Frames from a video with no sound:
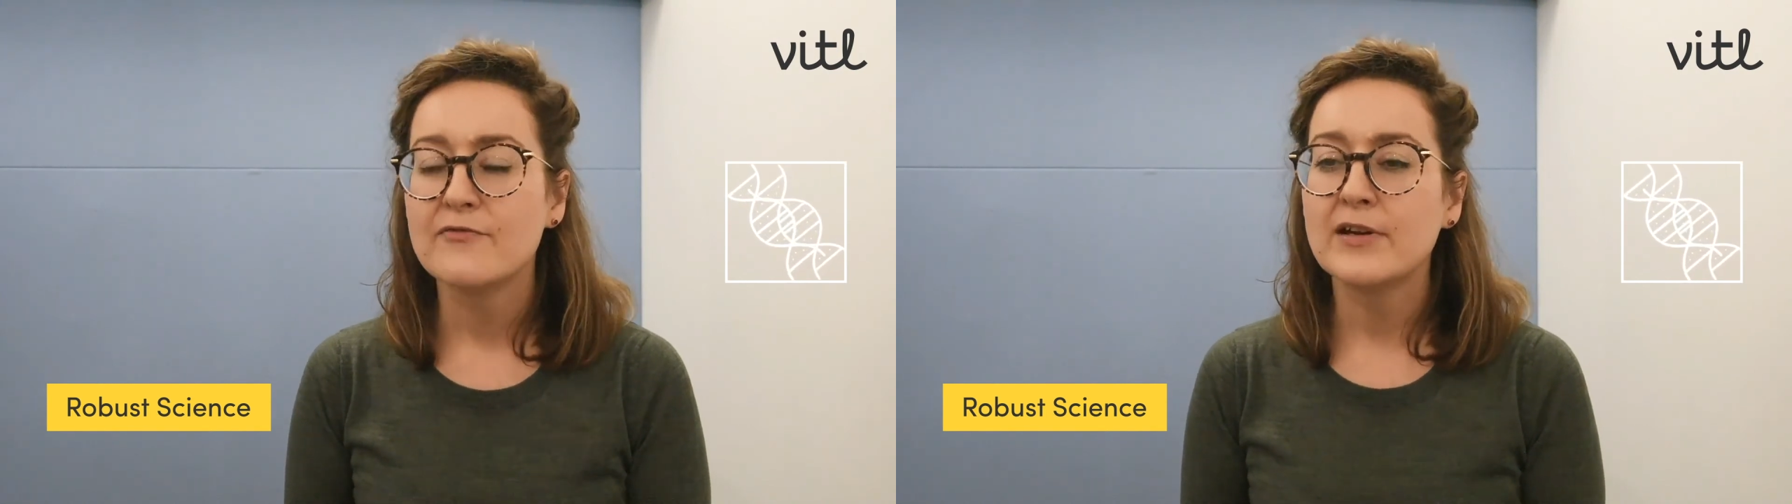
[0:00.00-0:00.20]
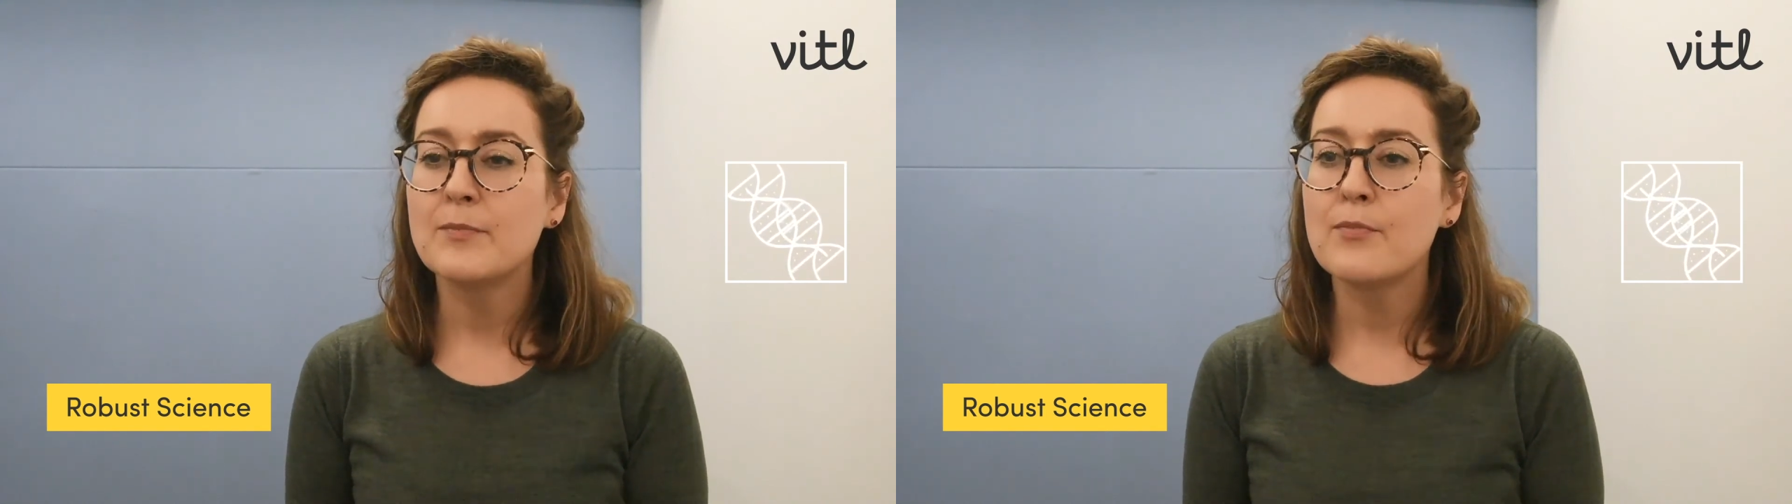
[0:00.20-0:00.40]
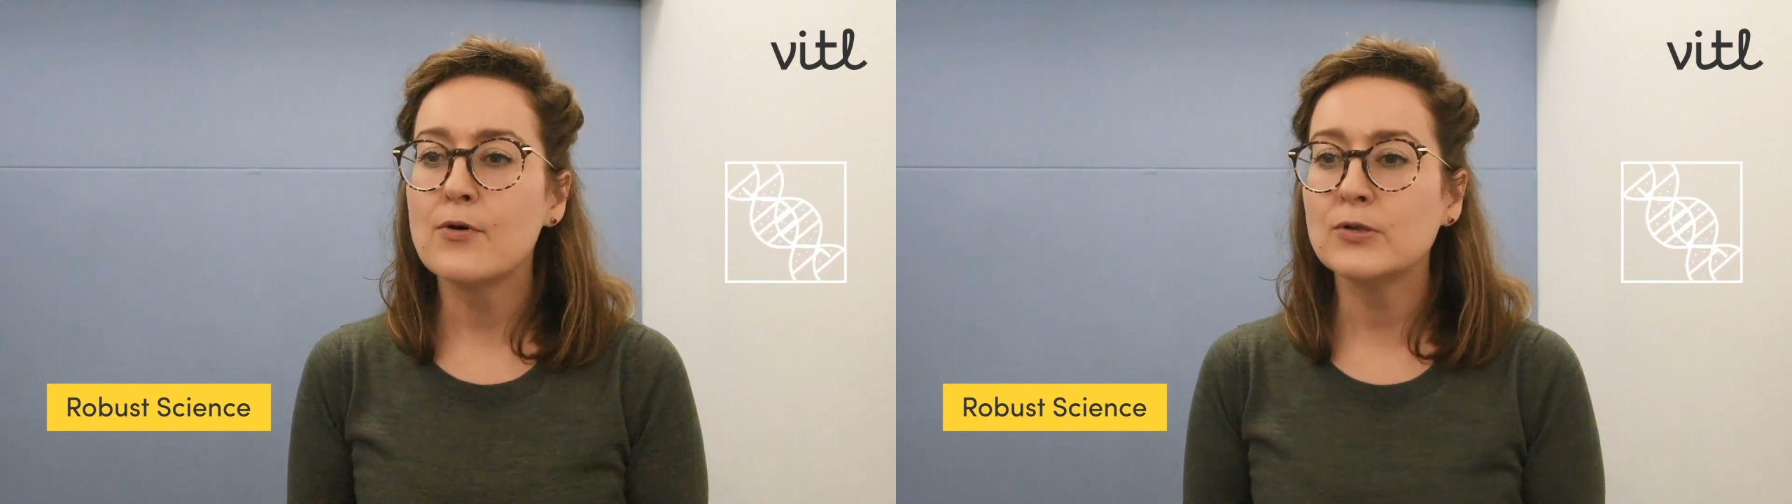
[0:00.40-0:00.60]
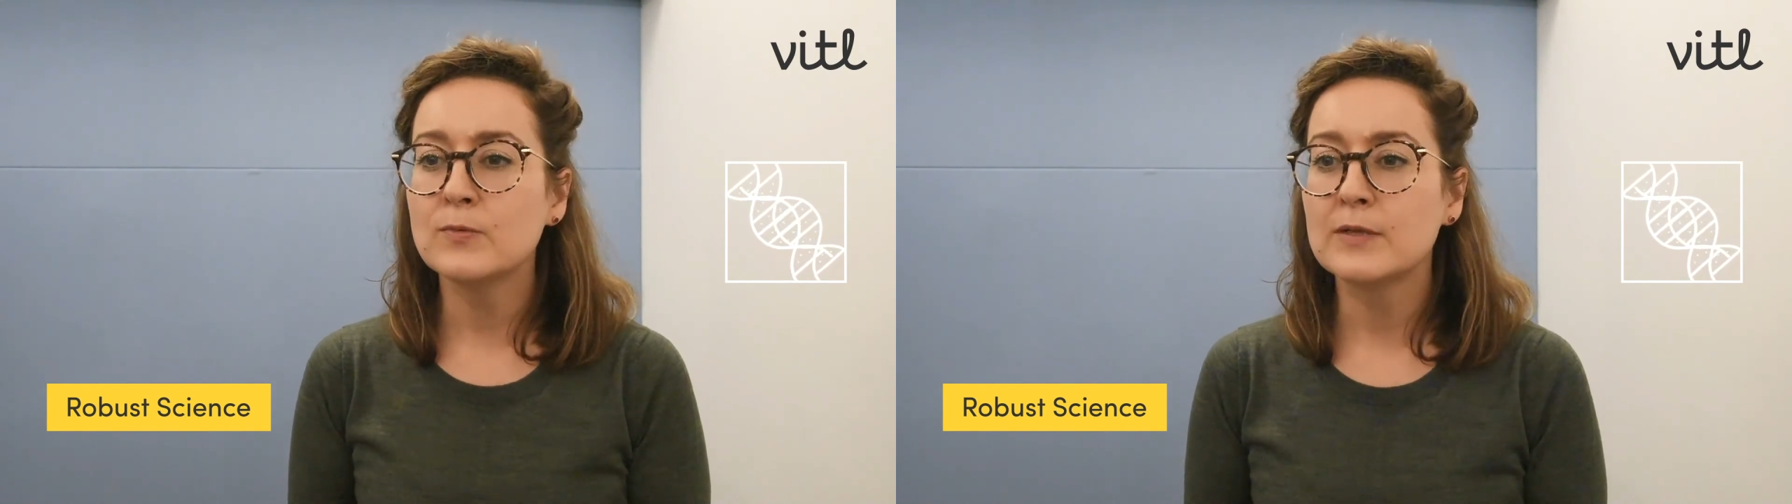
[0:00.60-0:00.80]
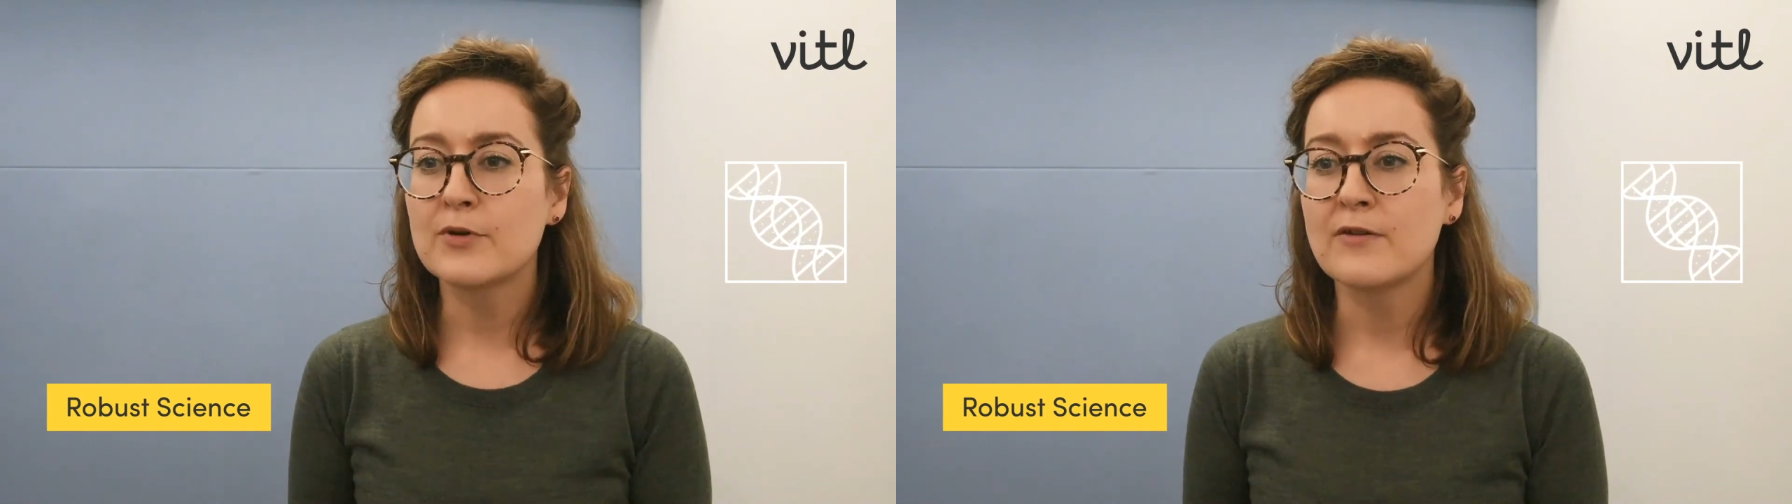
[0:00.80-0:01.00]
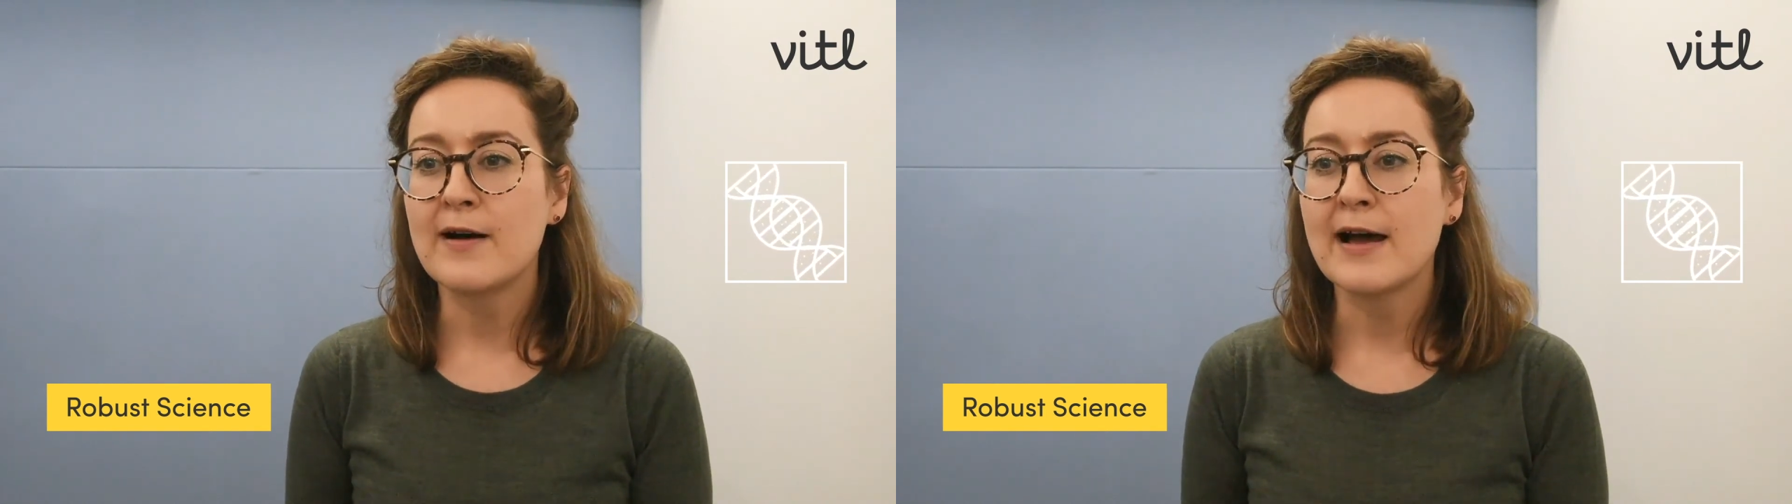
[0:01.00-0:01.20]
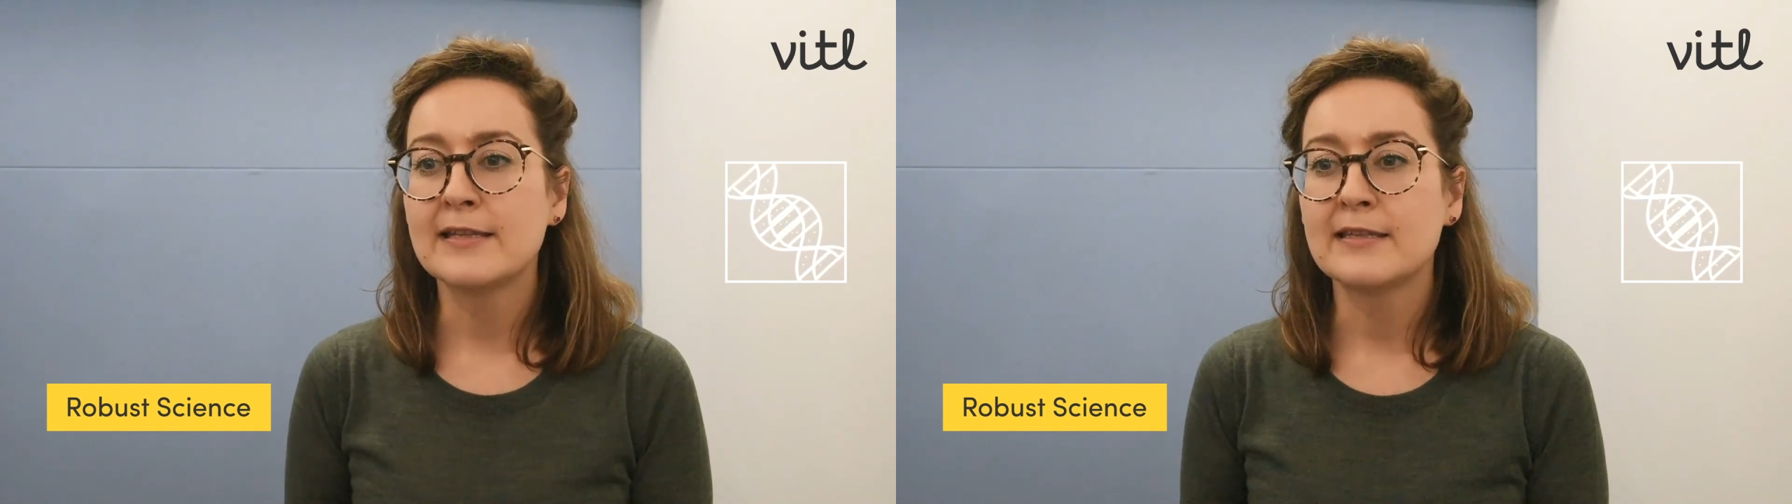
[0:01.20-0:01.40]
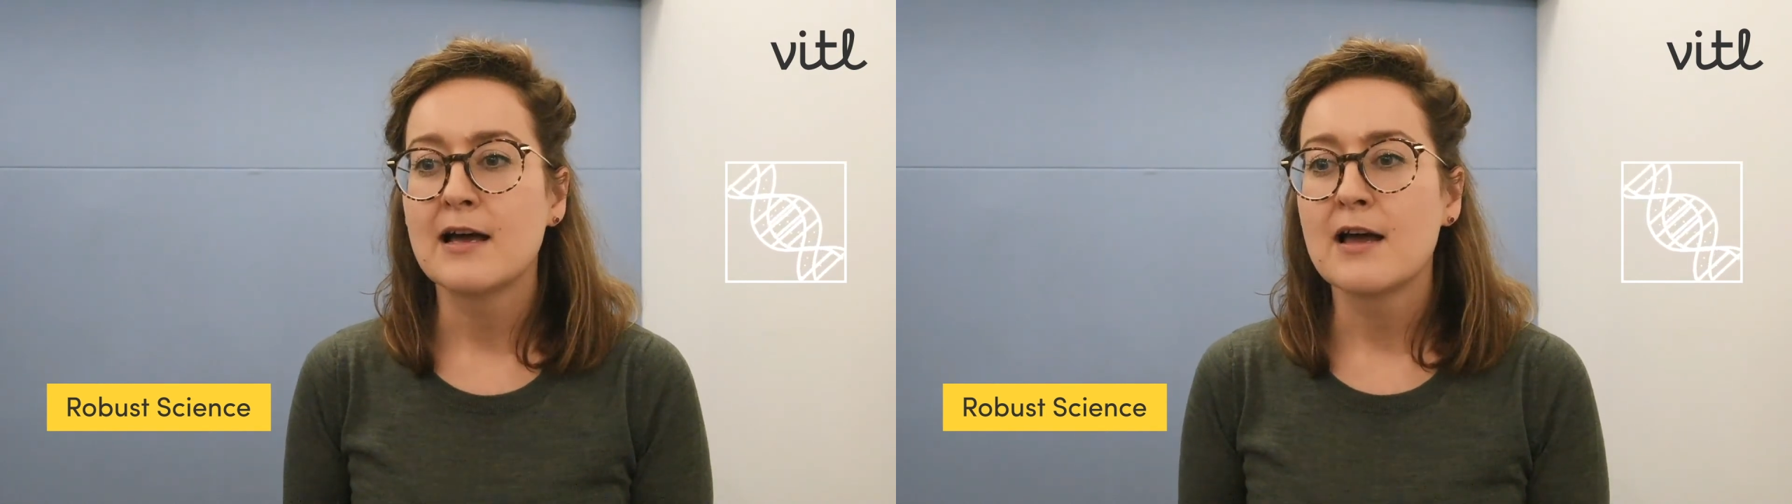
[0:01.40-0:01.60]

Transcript: The report will provide